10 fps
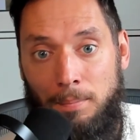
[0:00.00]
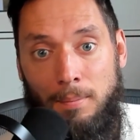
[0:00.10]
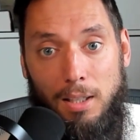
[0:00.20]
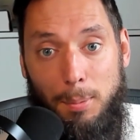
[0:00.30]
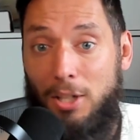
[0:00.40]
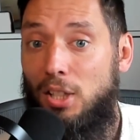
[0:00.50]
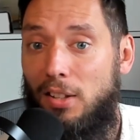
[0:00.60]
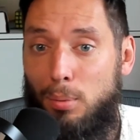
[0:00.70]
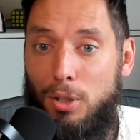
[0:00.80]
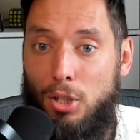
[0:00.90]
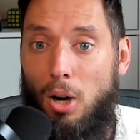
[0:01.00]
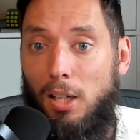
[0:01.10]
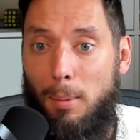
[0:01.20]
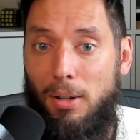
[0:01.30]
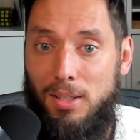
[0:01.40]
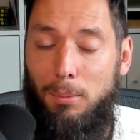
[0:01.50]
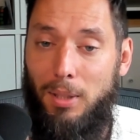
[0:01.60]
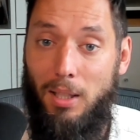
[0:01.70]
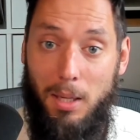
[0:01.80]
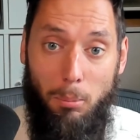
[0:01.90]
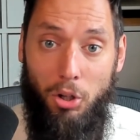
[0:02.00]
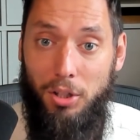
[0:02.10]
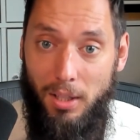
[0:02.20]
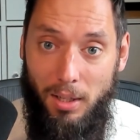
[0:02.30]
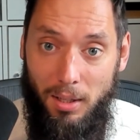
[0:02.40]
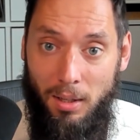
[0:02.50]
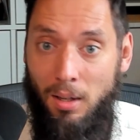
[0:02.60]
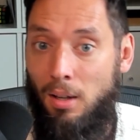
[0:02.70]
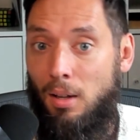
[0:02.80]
Especially if we're talking about something like marketing